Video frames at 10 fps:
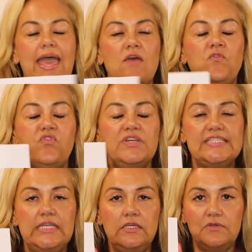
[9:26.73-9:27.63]
Every
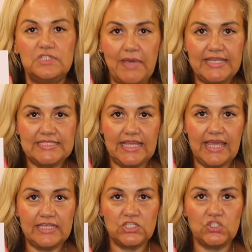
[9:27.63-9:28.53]
single Space
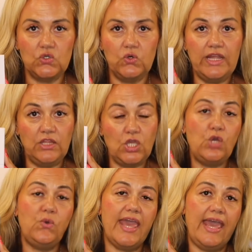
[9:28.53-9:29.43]
NK store in
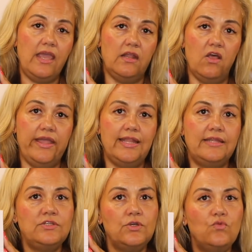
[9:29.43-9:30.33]
the UK and
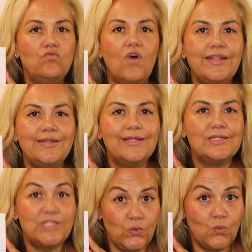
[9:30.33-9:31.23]
Ireland. Run,
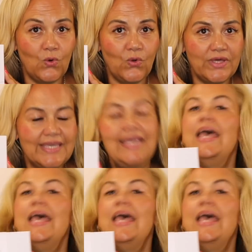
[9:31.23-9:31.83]
don't walk.